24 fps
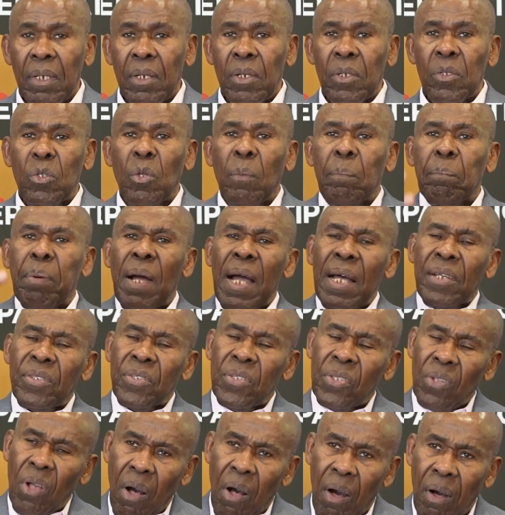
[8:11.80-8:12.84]
to
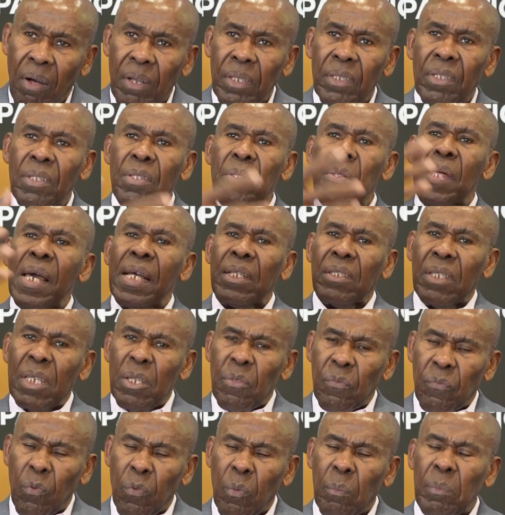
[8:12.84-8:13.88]
pass on that
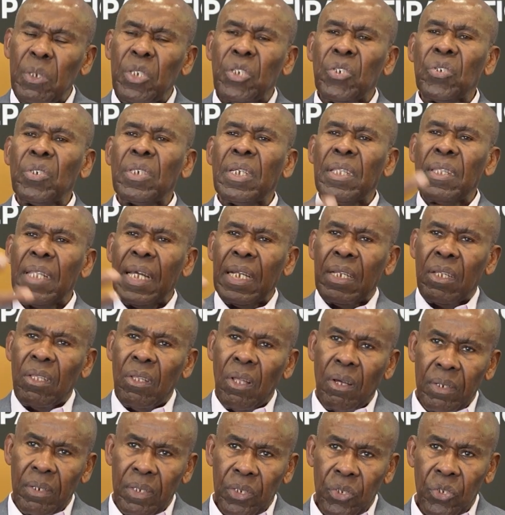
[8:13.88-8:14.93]
information and that
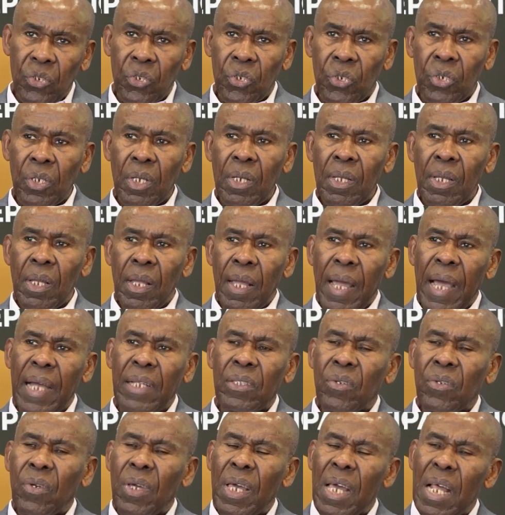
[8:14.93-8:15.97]
knowledge and
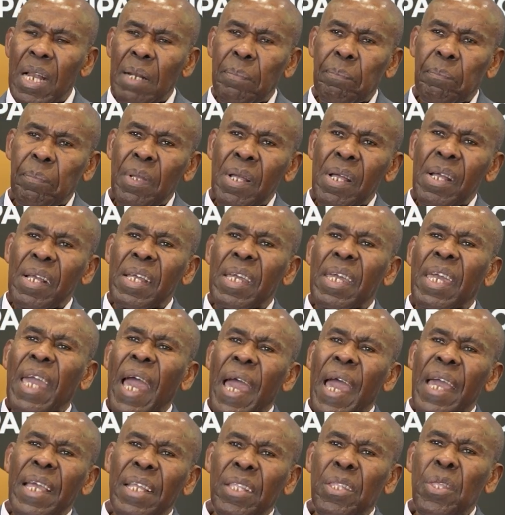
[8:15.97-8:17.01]
to help
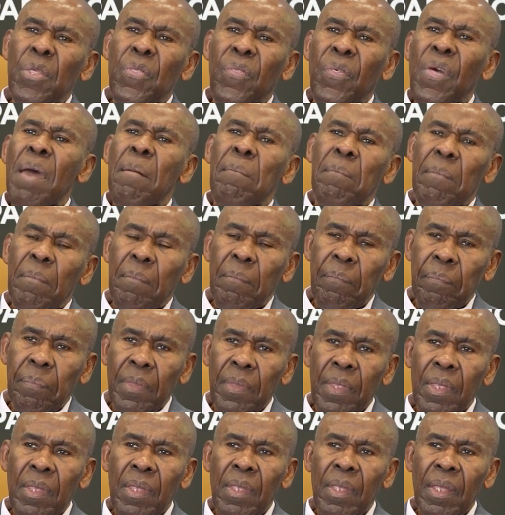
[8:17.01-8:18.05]
guide them
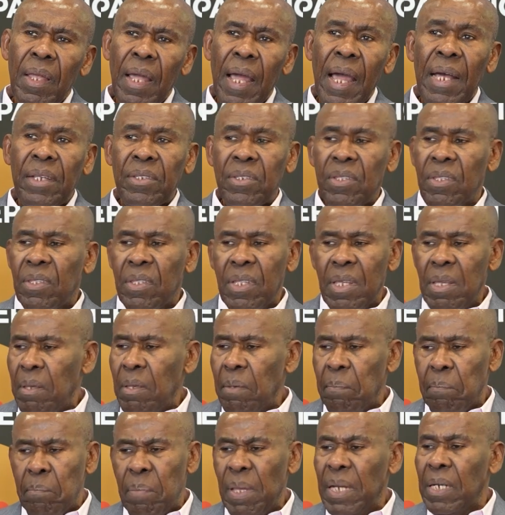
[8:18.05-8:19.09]
as they
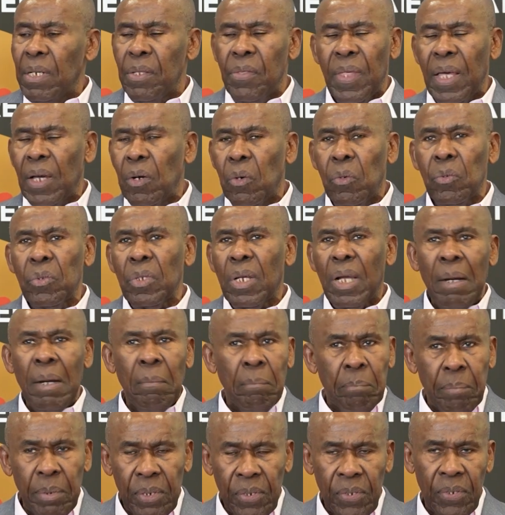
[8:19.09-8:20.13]
build their own
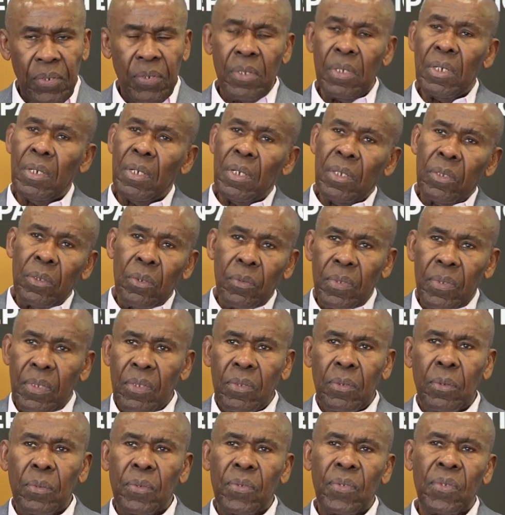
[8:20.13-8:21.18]
compass to
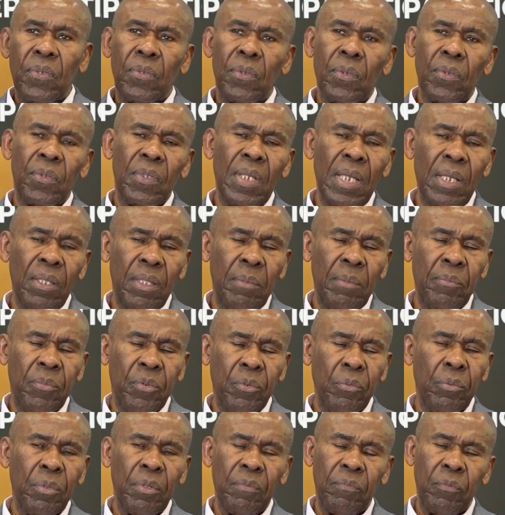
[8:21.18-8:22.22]
take them
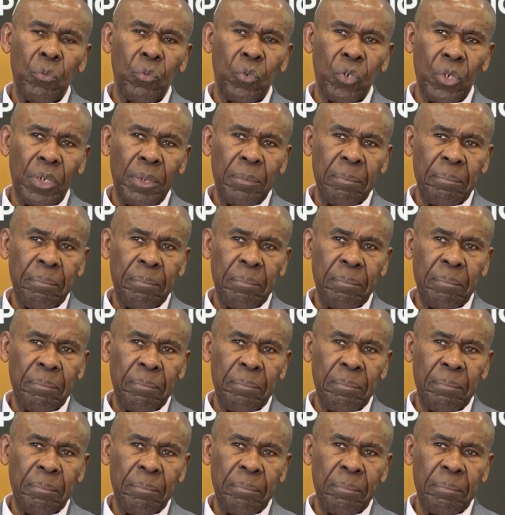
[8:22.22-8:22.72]
through the future.